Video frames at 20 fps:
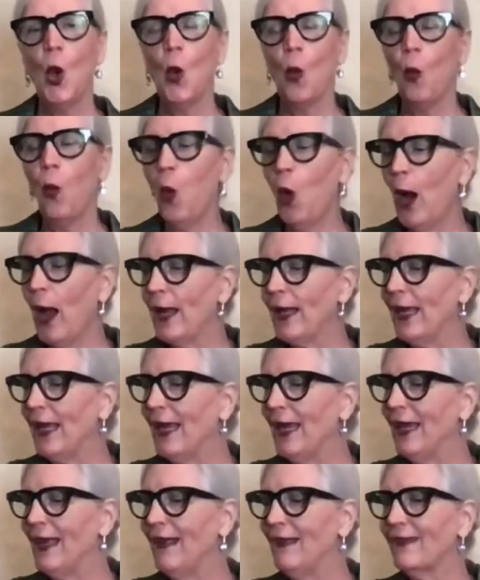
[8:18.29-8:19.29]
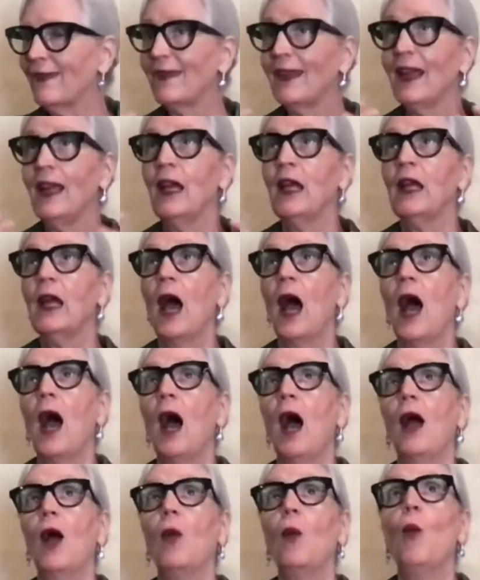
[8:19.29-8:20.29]
What
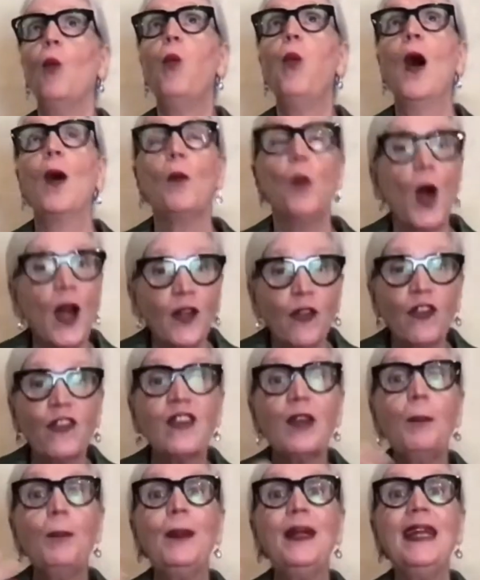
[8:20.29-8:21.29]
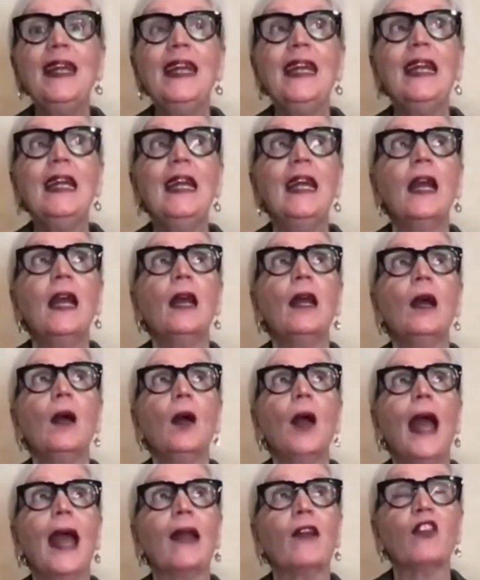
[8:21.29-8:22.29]
wants to be
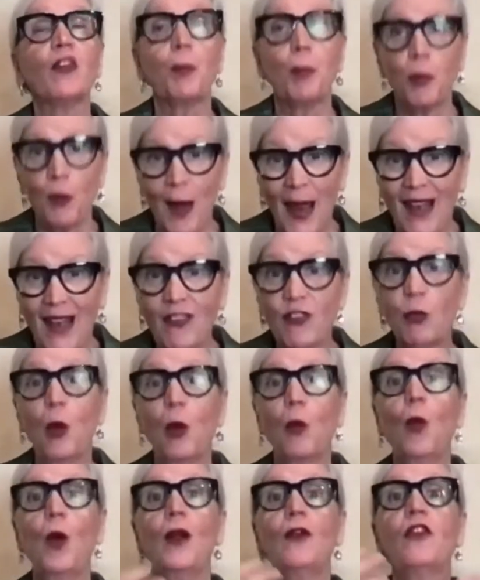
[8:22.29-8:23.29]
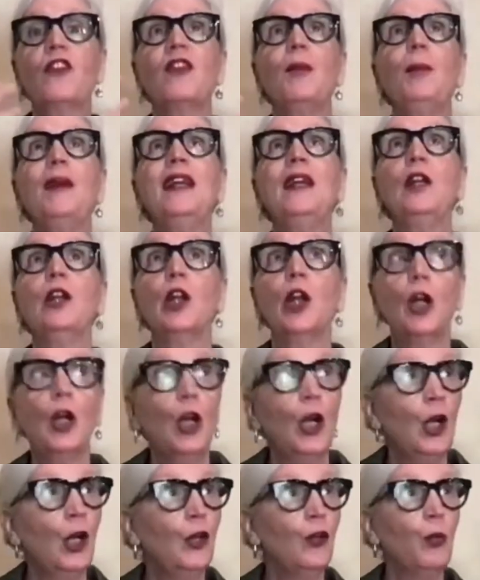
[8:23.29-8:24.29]
expressed, what wants to be
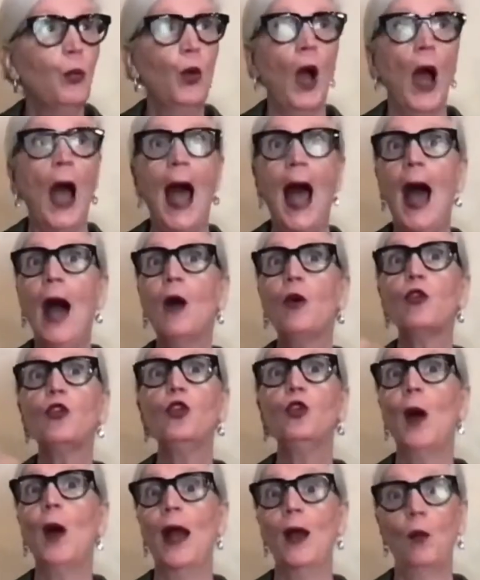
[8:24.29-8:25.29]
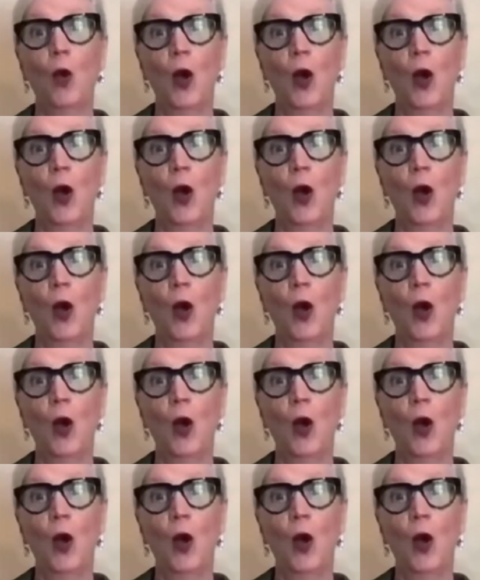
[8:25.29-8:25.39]
learned, how do I